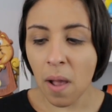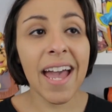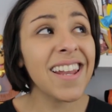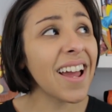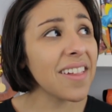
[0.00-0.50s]

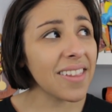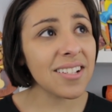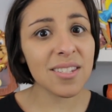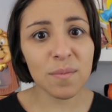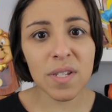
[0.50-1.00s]
And I
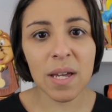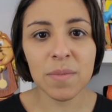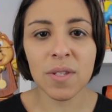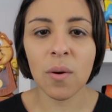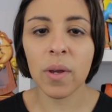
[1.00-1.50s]
think
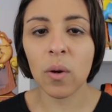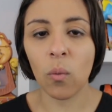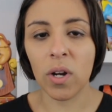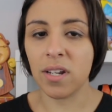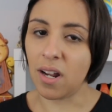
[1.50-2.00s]
sometimes
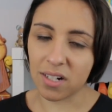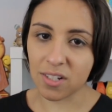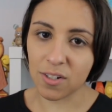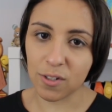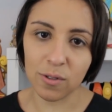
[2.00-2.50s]
knowing what not
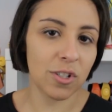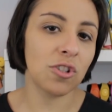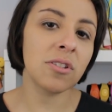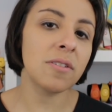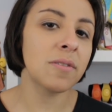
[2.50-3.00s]
to do is
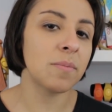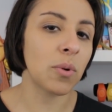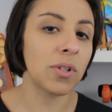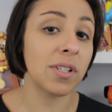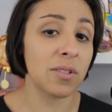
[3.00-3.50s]
just as
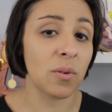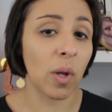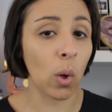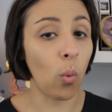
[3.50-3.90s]
important as knowing